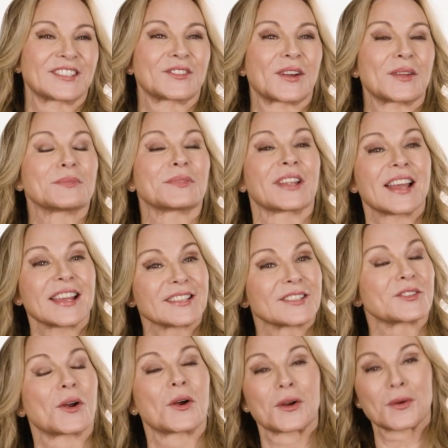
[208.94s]
great
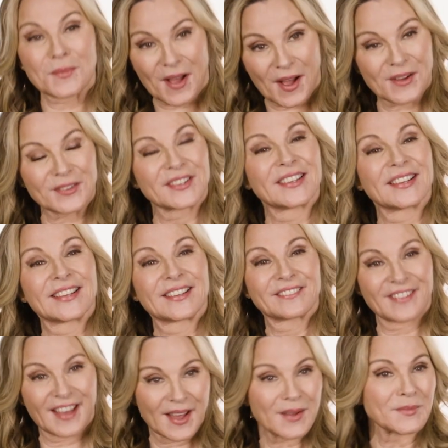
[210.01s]
plays are about
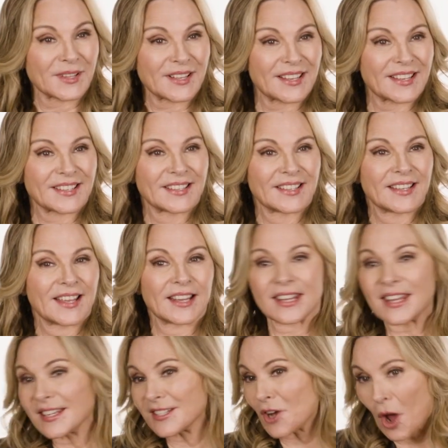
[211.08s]
family. And
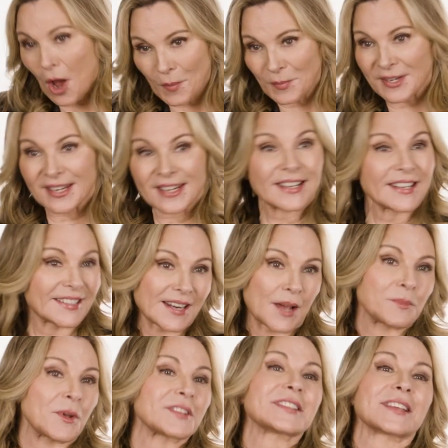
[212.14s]
he has comedy in it.
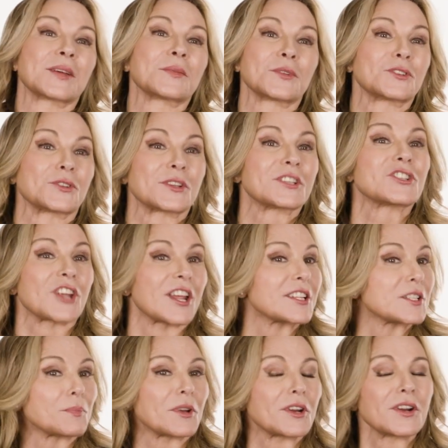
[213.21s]
I'm not saying we're doing
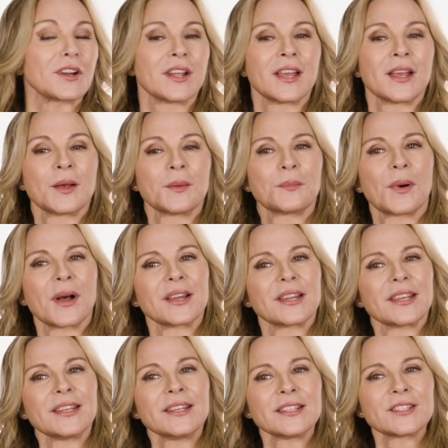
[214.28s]
Shakespeare,
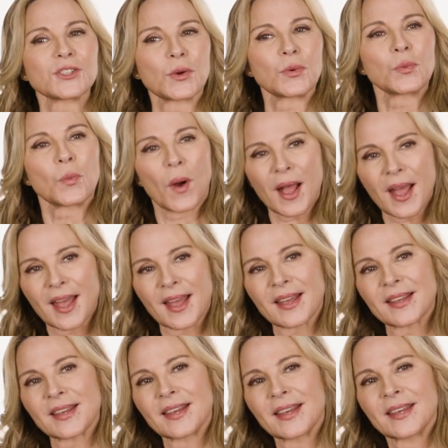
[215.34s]
but in its own
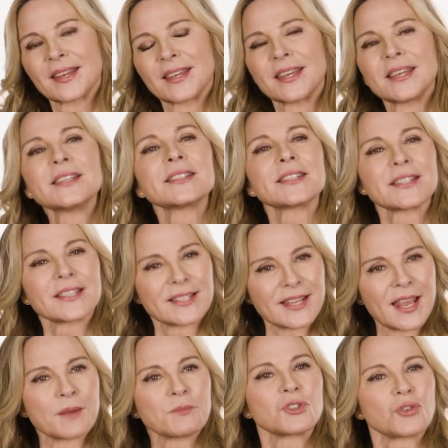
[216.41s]
way, it is the
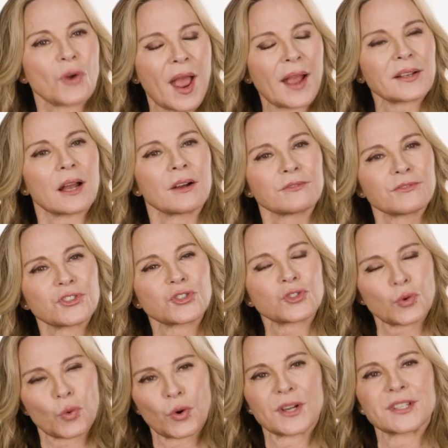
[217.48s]
same track of
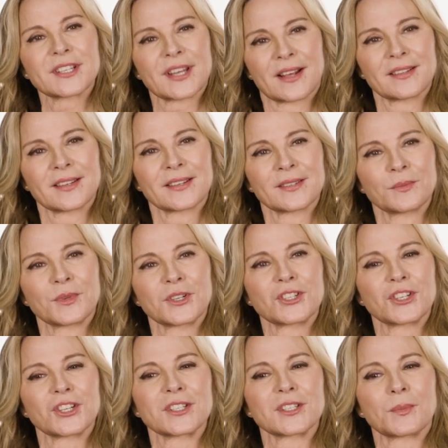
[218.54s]
storytelling,
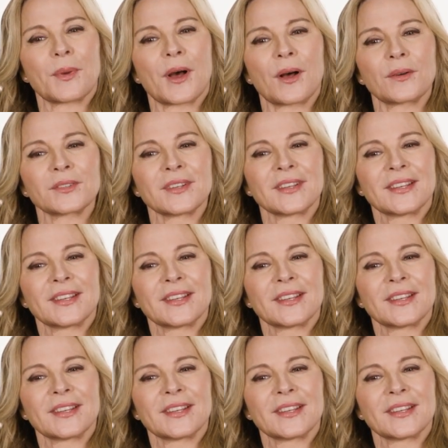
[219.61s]
which is about